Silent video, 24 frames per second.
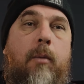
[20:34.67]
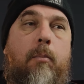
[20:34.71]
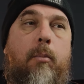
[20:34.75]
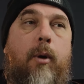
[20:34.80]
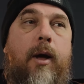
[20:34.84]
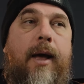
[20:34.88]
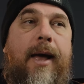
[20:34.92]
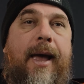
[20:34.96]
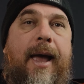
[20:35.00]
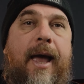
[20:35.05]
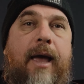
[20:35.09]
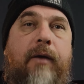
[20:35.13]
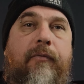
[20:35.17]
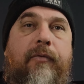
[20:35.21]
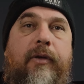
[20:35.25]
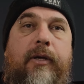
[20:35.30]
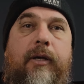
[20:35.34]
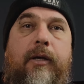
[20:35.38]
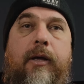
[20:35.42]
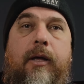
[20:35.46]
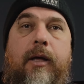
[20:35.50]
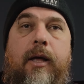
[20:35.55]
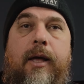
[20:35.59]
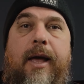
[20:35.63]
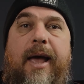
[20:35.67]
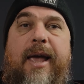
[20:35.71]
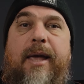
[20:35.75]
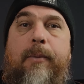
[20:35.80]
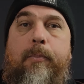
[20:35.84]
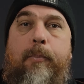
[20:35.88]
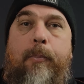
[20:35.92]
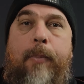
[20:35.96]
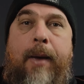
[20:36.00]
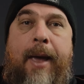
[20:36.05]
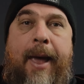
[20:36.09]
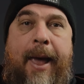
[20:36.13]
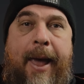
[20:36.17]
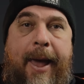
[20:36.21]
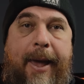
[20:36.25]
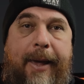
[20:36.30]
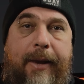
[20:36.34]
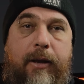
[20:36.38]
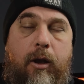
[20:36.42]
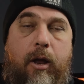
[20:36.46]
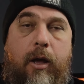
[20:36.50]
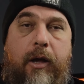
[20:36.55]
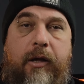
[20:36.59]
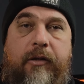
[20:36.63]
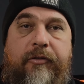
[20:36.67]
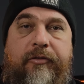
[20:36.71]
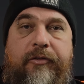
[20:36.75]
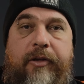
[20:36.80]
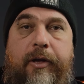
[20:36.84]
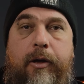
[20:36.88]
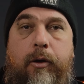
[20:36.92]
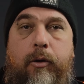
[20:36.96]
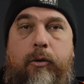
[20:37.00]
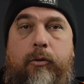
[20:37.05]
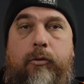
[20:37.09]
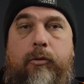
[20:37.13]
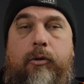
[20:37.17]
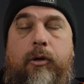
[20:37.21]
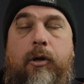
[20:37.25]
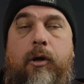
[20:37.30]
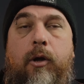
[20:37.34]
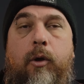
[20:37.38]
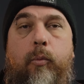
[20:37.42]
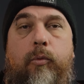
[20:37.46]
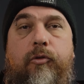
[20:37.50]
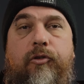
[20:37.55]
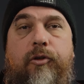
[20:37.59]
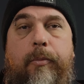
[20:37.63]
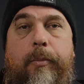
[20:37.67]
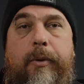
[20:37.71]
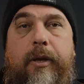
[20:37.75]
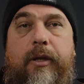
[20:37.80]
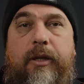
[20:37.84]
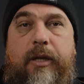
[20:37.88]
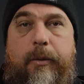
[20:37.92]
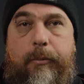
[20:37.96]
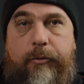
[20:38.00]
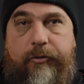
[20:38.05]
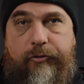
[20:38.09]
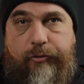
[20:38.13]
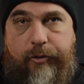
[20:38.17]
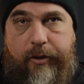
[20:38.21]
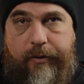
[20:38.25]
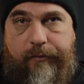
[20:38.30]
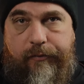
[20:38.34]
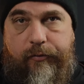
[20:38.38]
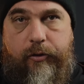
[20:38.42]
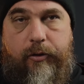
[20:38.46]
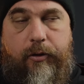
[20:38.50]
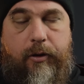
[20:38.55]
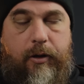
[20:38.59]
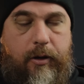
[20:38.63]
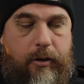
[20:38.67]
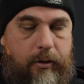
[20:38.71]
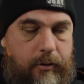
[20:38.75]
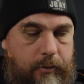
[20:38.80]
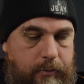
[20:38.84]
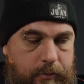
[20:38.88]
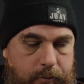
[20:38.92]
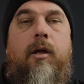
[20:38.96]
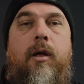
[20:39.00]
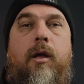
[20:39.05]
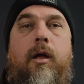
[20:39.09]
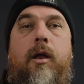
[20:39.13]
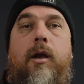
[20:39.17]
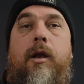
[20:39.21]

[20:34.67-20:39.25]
by having a pad-like sound, which I'm going to demonstrate for you now.